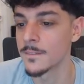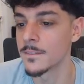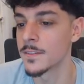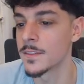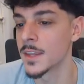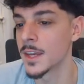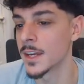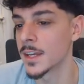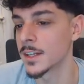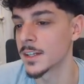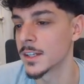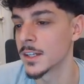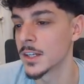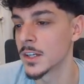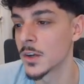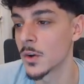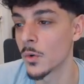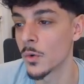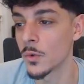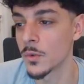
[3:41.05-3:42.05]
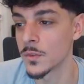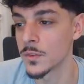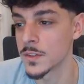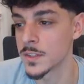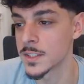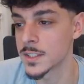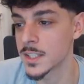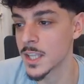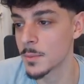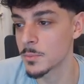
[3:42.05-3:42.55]
Then the
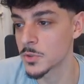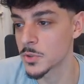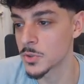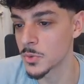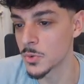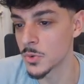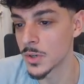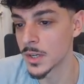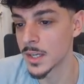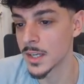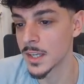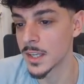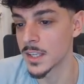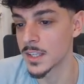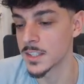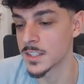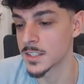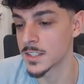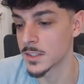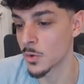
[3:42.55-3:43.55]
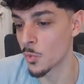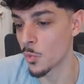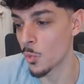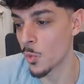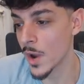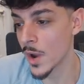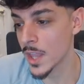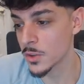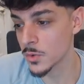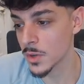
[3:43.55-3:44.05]
step 2 is,
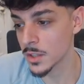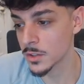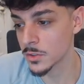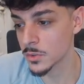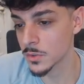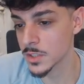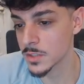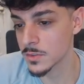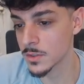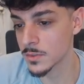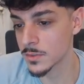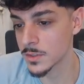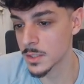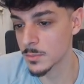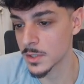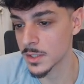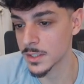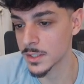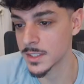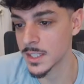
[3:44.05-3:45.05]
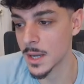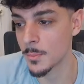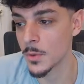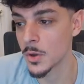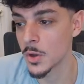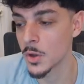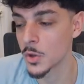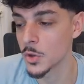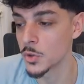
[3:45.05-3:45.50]
when you enter this 15-minute gap,